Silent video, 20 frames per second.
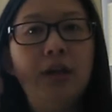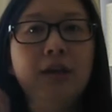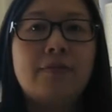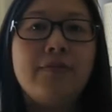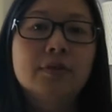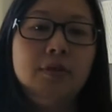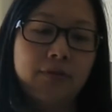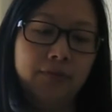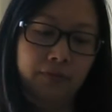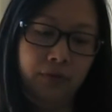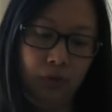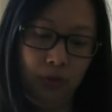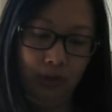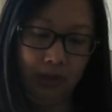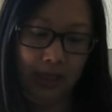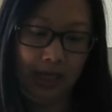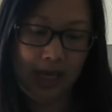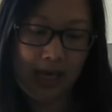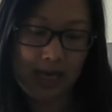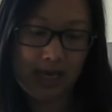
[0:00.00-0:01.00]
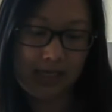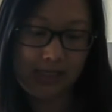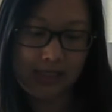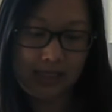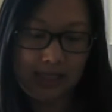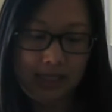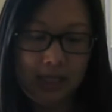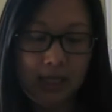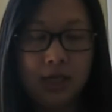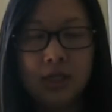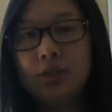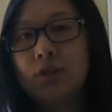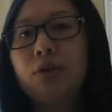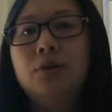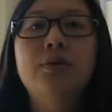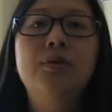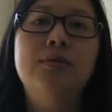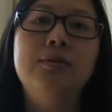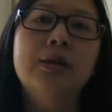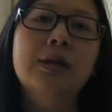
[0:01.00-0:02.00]
for the full kit.
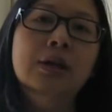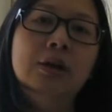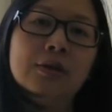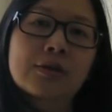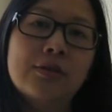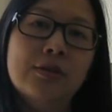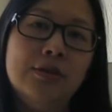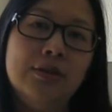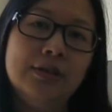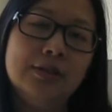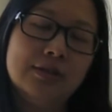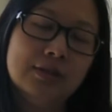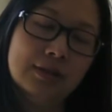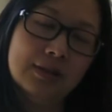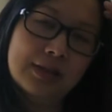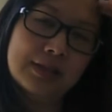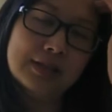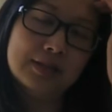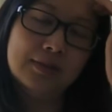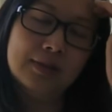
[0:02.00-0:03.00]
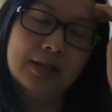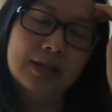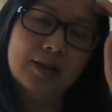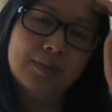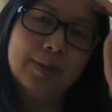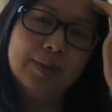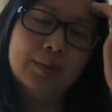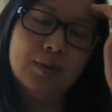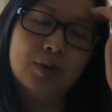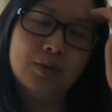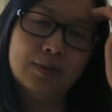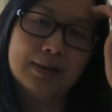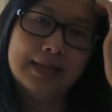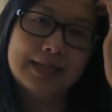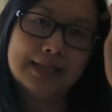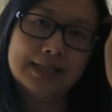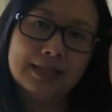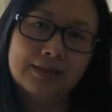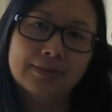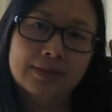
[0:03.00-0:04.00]
So it's a little bit more
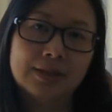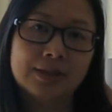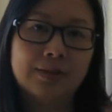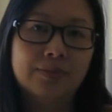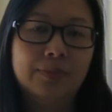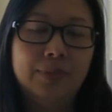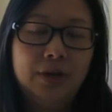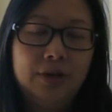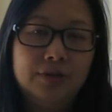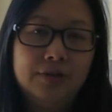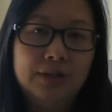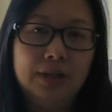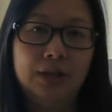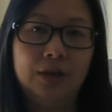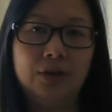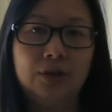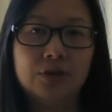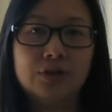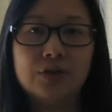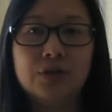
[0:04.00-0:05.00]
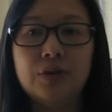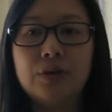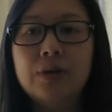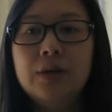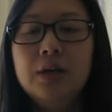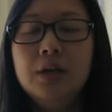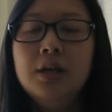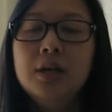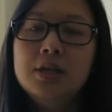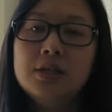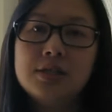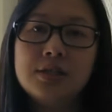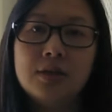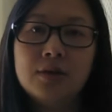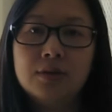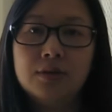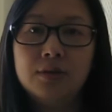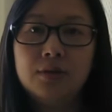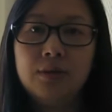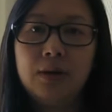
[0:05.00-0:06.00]
reasonable compared to the other two.
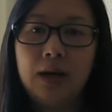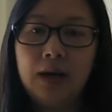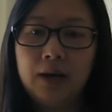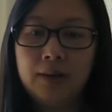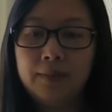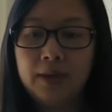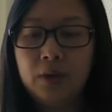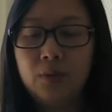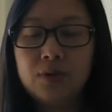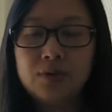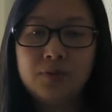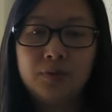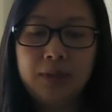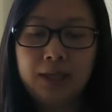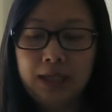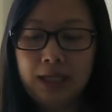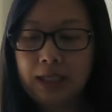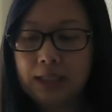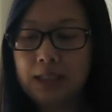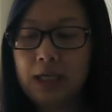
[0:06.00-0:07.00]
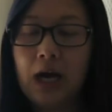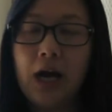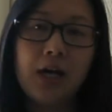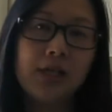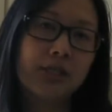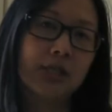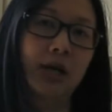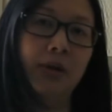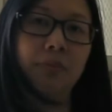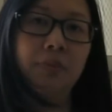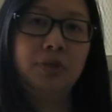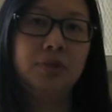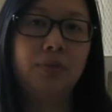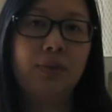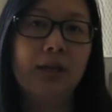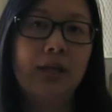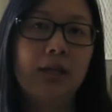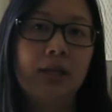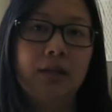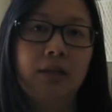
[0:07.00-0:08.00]
So it was really a toss-up
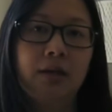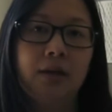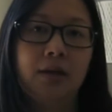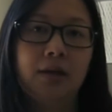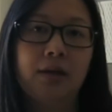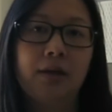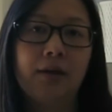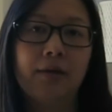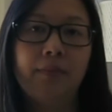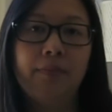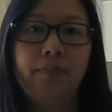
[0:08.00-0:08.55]
between the